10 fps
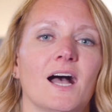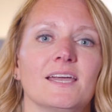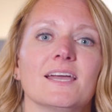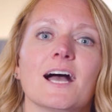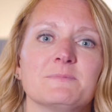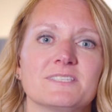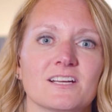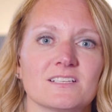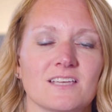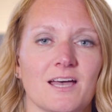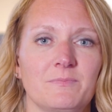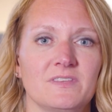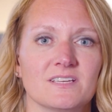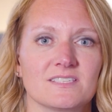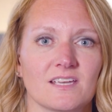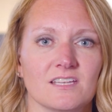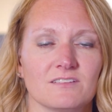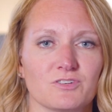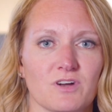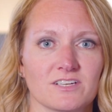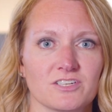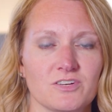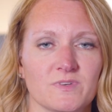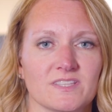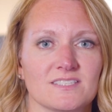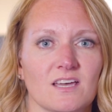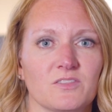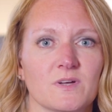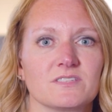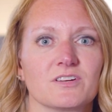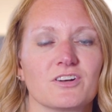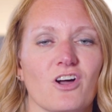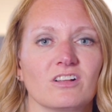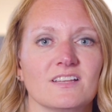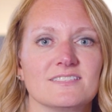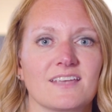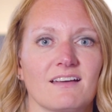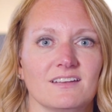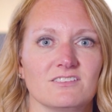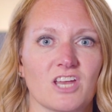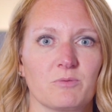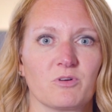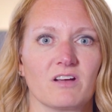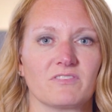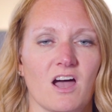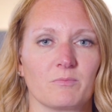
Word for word: Hi, I'm Sarah Topp, the Executive Director with the Southwestern Auglaize County Chamber of